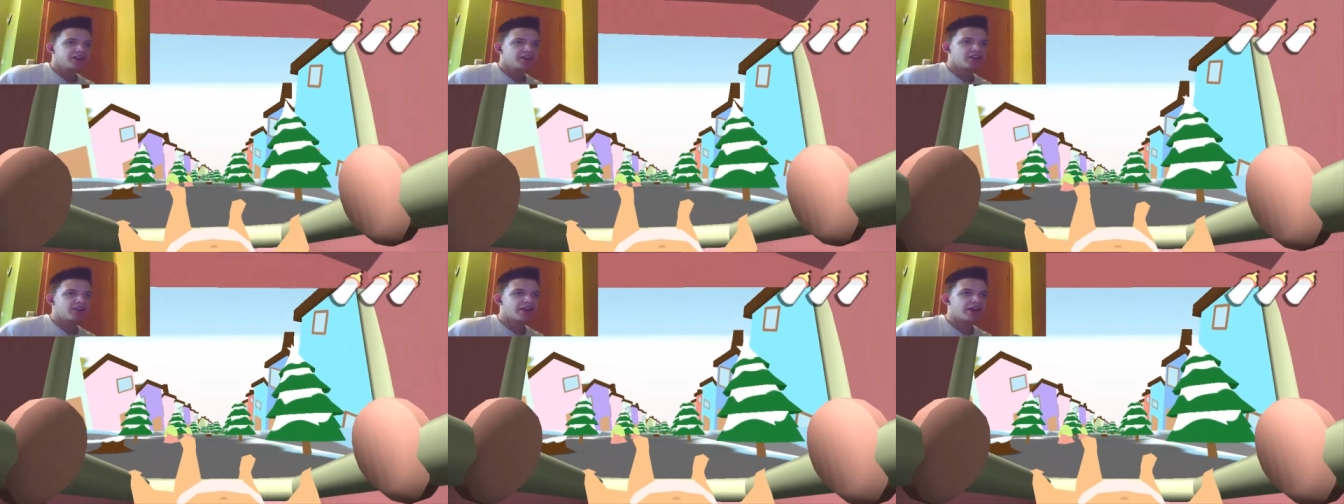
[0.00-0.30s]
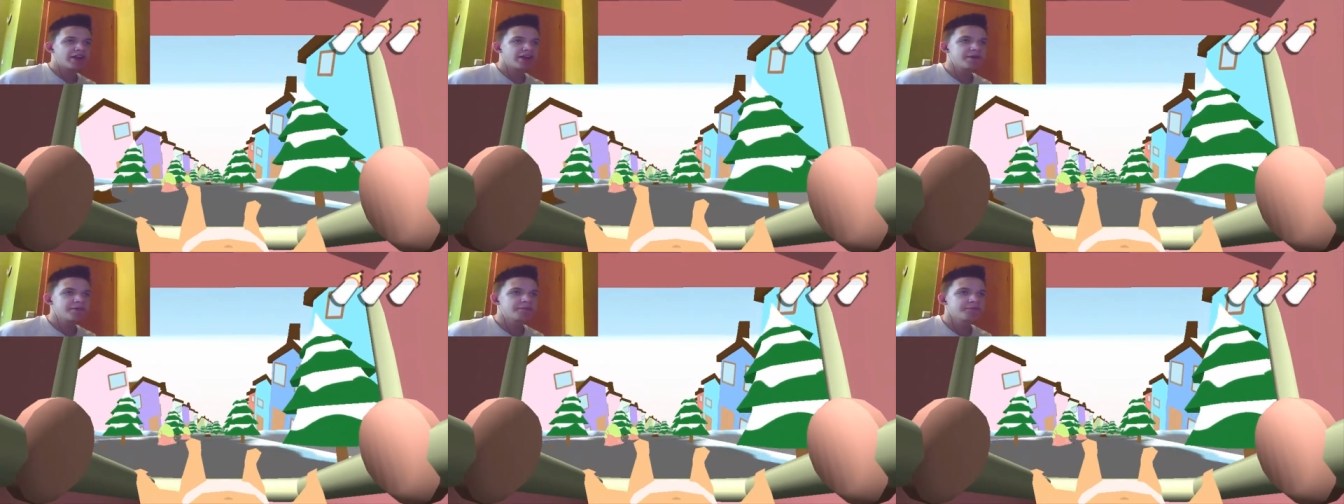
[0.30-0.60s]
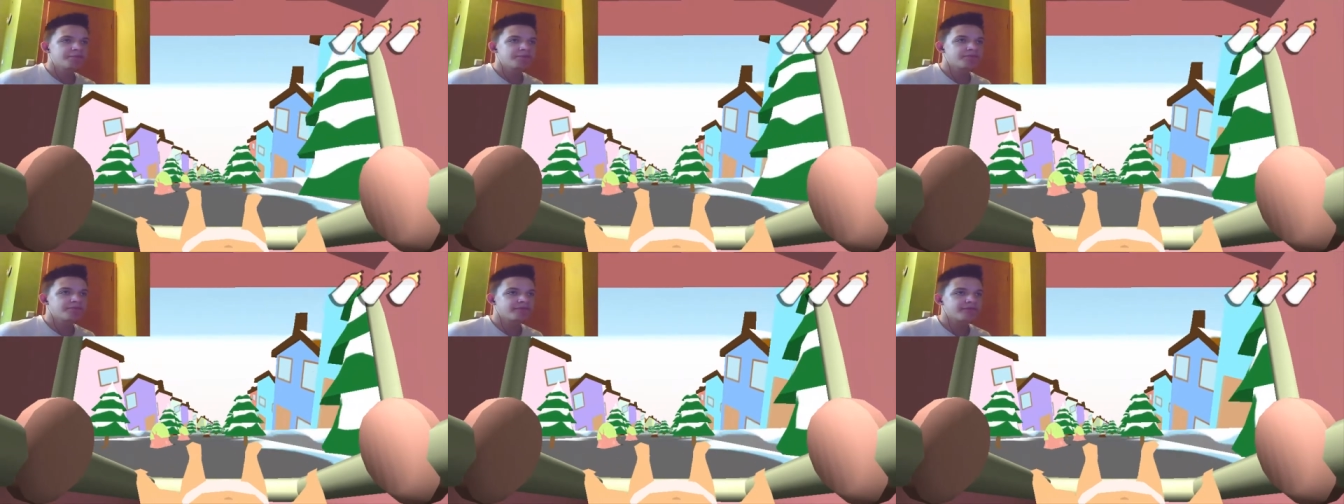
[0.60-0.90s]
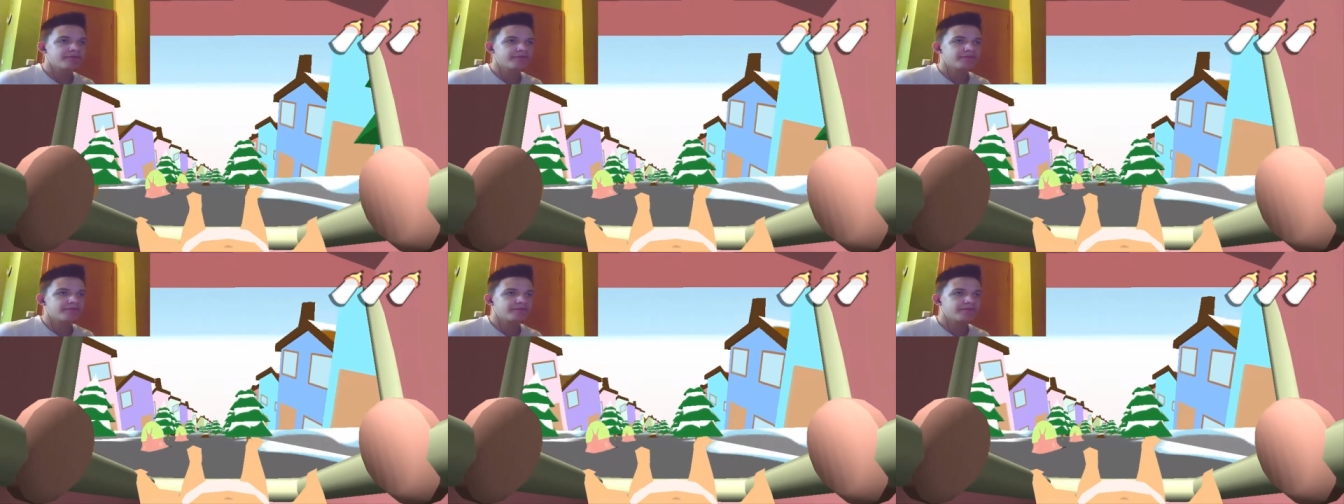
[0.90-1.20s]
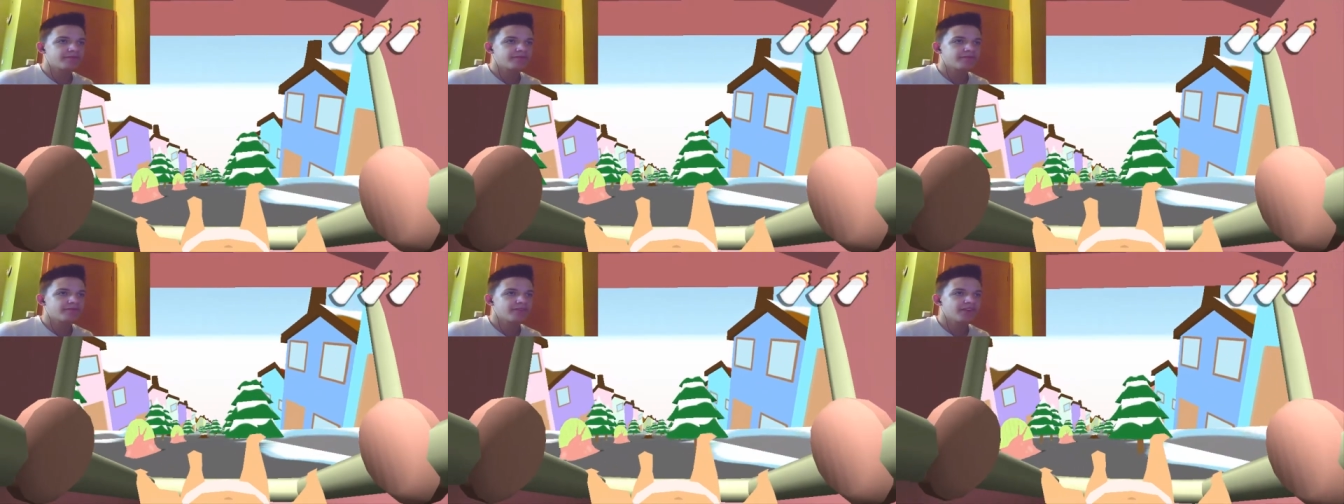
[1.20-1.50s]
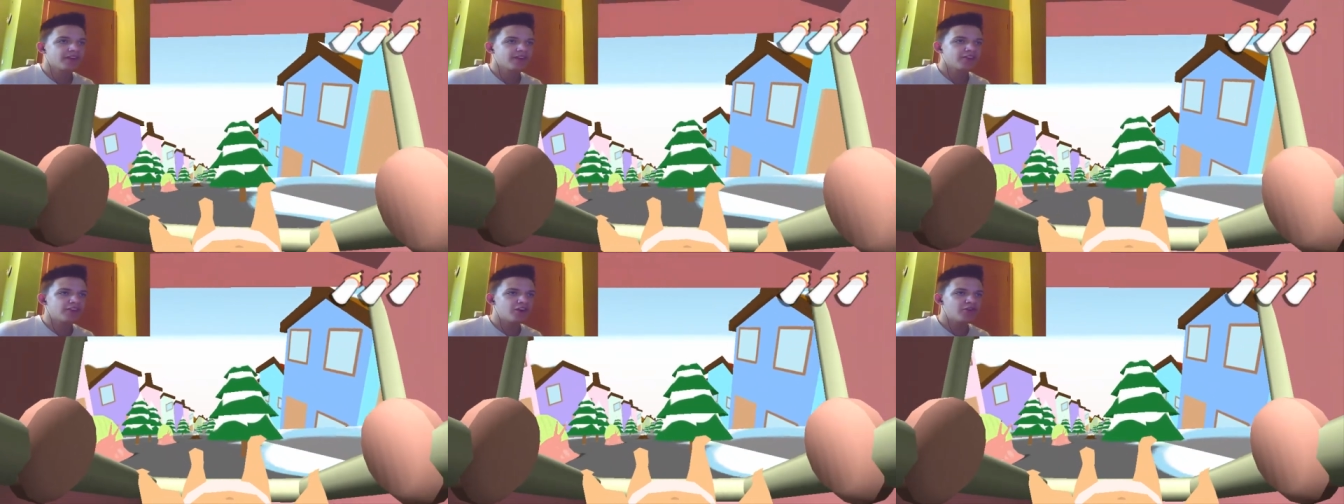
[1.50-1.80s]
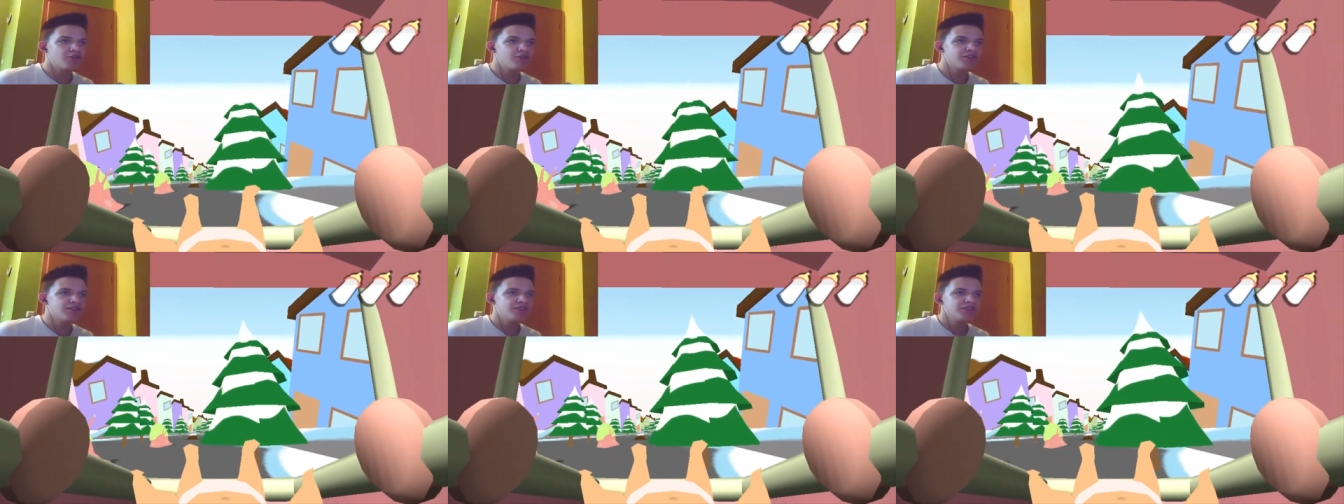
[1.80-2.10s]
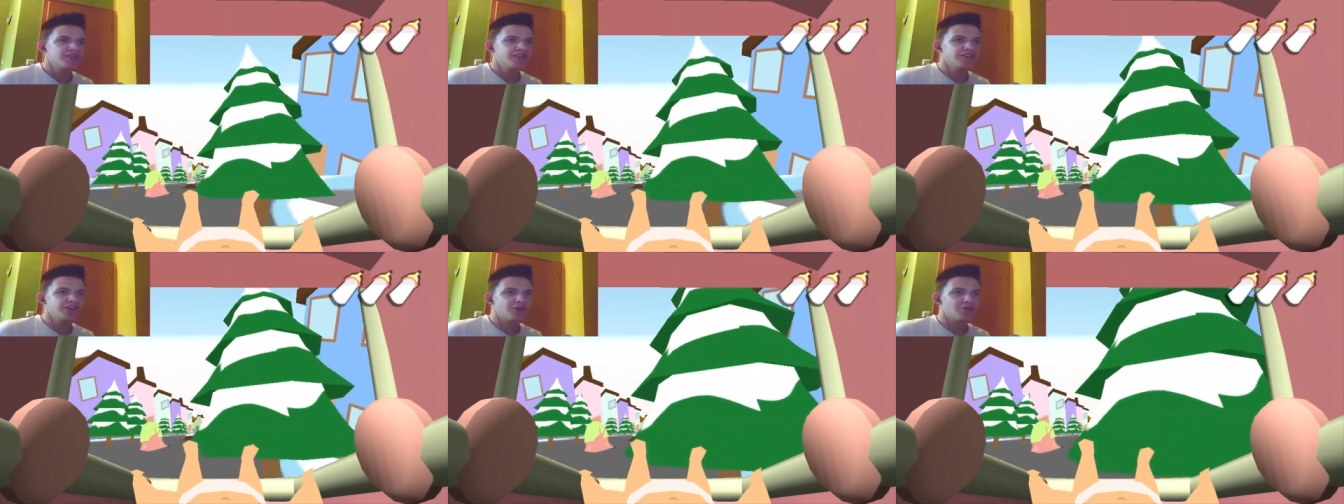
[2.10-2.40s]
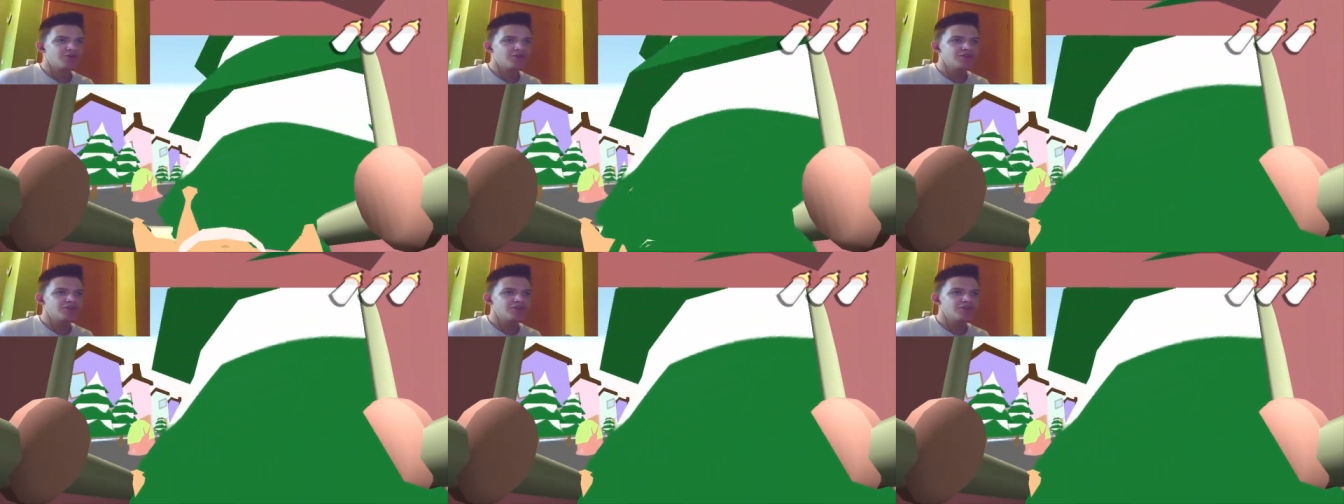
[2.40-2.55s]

Okay. No, no,